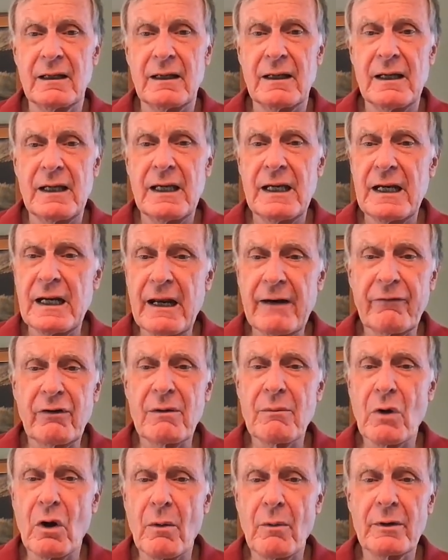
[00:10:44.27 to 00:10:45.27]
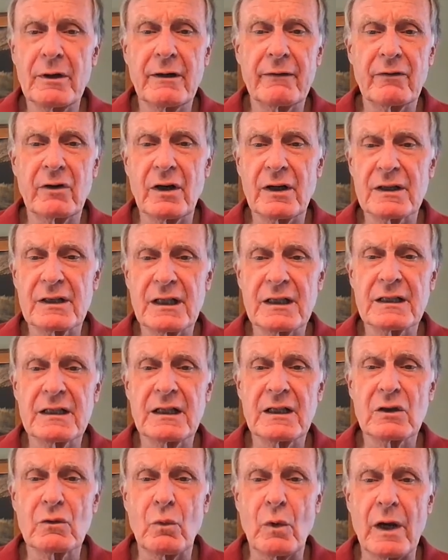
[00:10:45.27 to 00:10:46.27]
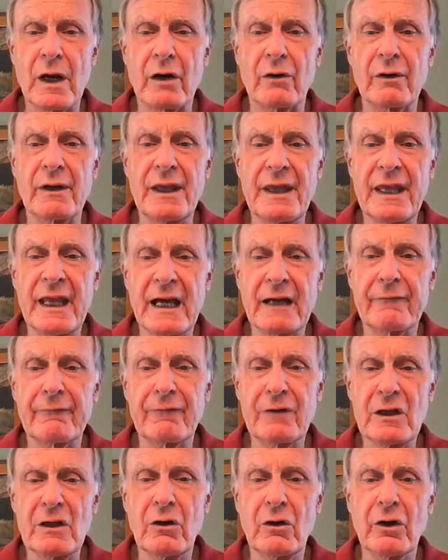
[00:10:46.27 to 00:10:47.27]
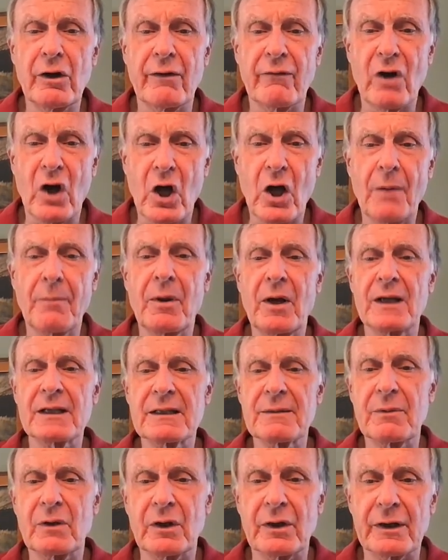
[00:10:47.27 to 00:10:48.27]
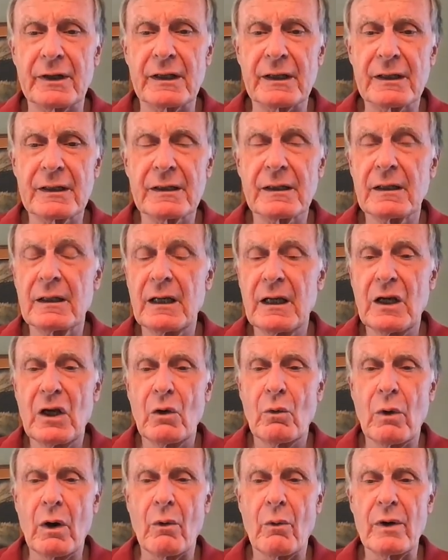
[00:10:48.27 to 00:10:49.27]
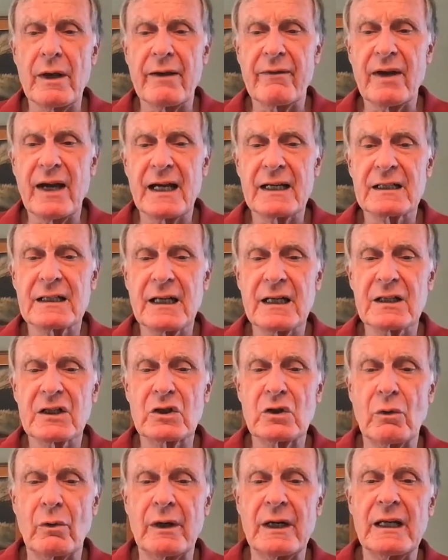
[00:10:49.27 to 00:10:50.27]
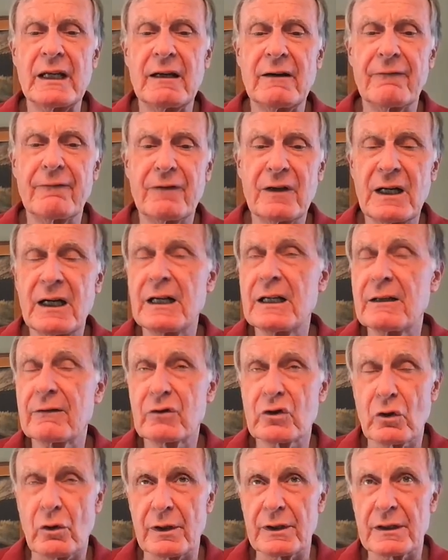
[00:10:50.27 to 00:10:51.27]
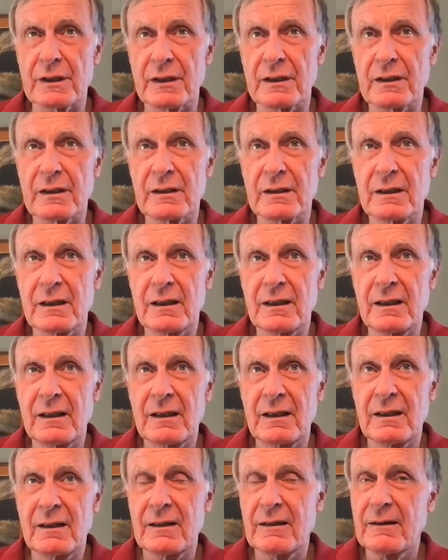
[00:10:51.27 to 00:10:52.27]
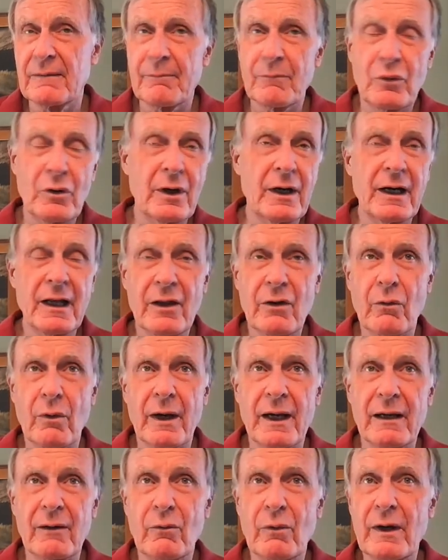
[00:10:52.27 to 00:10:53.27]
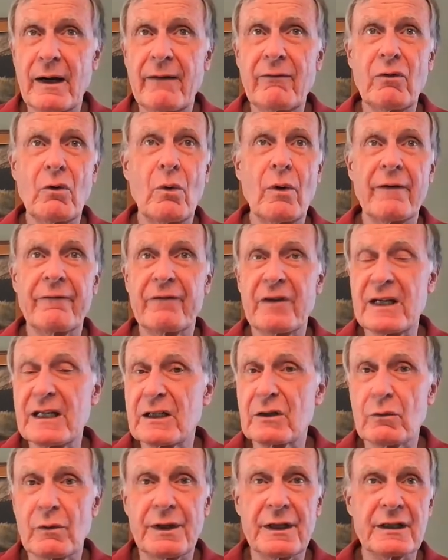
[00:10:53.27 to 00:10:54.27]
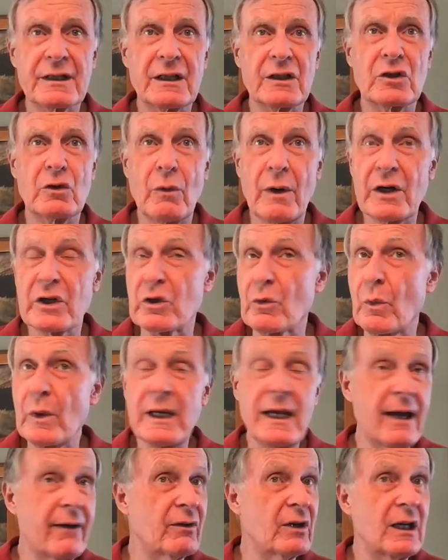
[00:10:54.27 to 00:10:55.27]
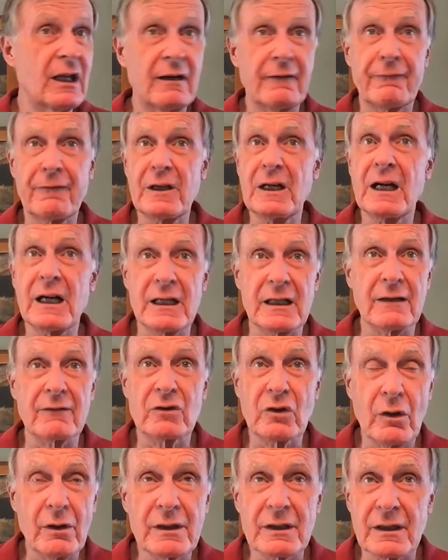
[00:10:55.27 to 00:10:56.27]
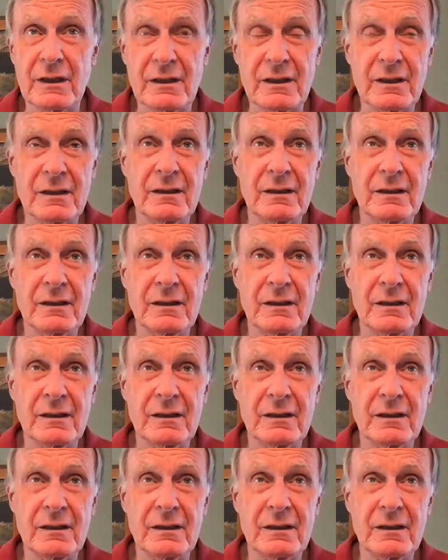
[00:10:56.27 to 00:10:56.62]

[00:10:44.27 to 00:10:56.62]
In every moment of our existence, we are in that field of all possibilities where we have access to an infinity of choices. Put another way, whenever we're faced with a situation, we have an infinity of choices.